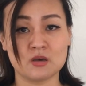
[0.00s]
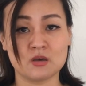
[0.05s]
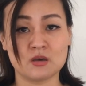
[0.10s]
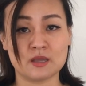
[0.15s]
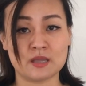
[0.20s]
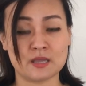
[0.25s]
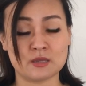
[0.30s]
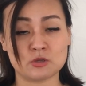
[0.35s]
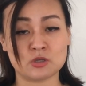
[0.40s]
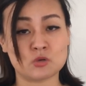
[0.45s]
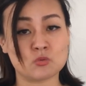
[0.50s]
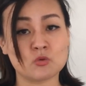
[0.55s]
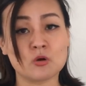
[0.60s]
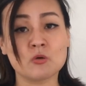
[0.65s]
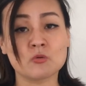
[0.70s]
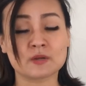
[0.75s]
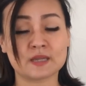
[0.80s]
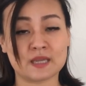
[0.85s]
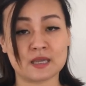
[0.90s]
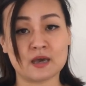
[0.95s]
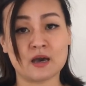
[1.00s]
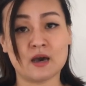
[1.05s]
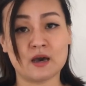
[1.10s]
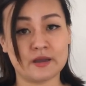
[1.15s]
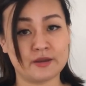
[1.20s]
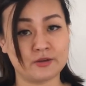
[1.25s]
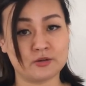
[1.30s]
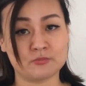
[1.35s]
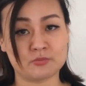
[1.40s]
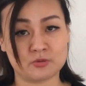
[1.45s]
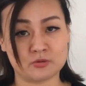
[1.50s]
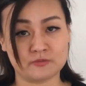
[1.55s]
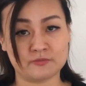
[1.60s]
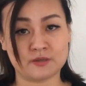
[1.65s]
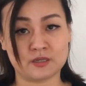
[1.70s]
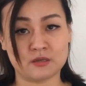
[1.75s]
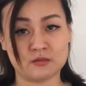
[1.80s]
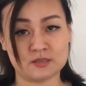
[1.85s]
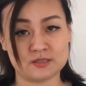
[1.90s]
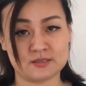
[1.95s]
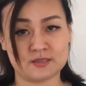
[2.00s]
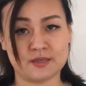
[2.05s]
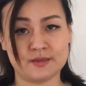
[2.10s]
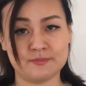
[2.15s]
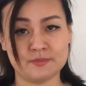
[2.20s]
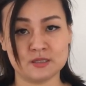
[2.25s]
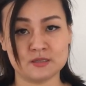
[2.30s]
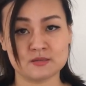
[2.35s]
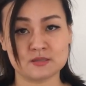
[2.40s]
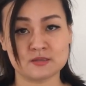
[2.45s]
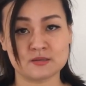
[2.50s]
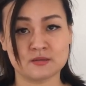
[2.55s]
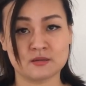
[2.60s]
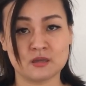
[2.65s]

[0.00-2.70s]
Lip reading: and you won't get higher profile assignments.